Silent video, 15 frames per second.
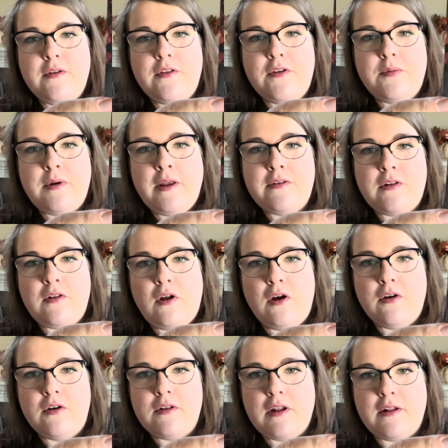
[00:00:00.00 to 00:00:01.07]
This one has a
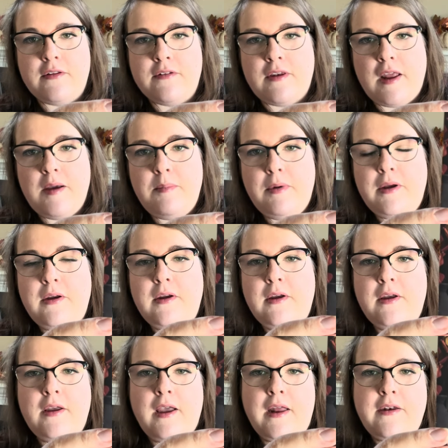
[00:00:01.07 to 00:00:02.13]
longer little stem
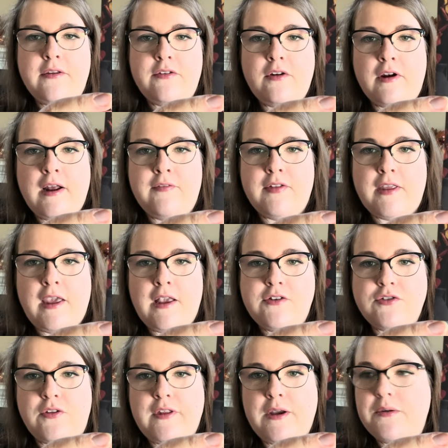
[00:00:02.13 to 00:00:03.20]
and does not have the cage
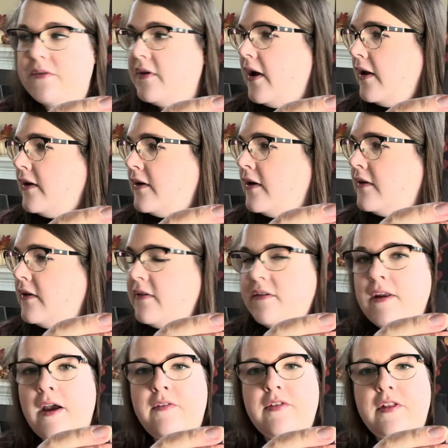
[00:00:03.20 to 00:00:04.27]
on the outside and it doesn't
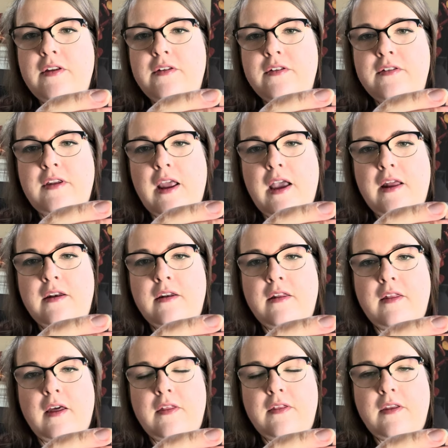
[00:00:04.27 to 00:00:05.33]
have the little stand
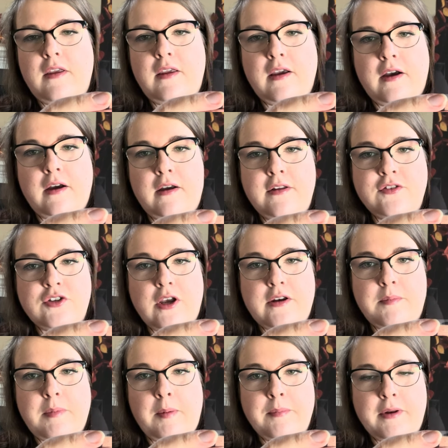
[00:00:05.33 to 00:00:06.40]
that the uh,
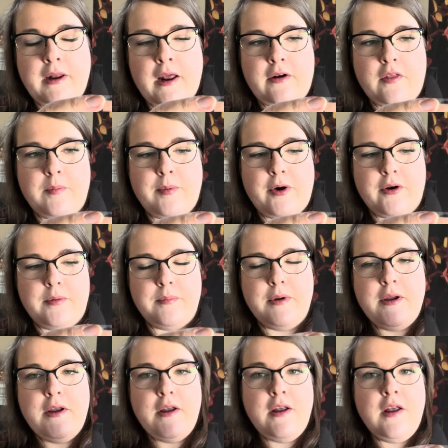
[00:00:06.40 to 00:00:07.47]
enchanted pumpkin had on the bottom.
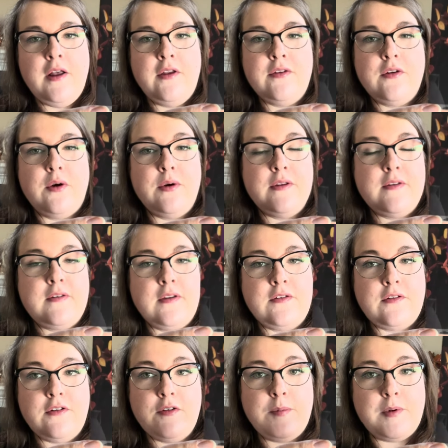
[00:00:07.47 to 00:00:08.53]
So
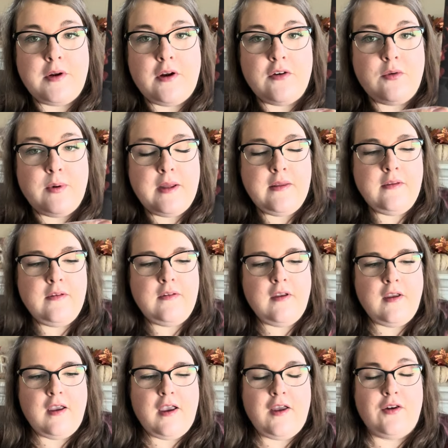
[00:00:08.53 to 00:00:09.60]
sisters but not twins
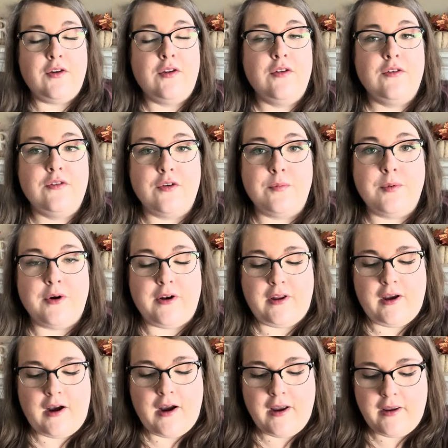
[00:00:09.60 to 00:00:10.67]
and so pretty.
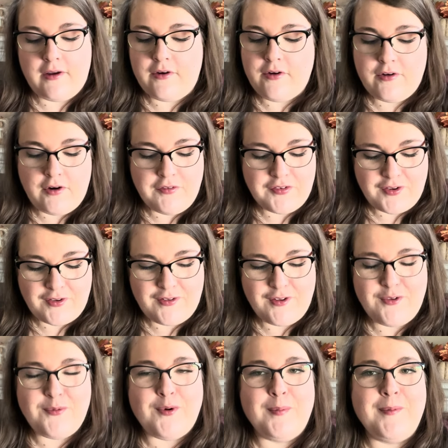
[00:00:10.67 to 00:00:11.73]
I could not resist
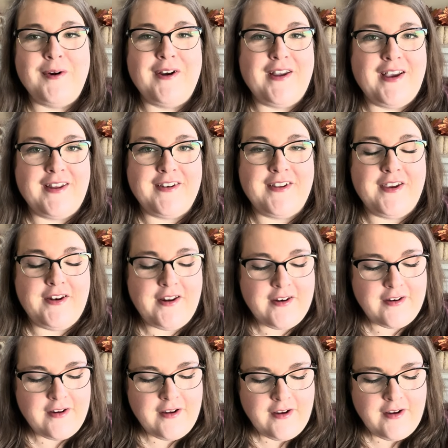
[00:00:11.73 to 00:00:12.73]
this warmer, I had to get it.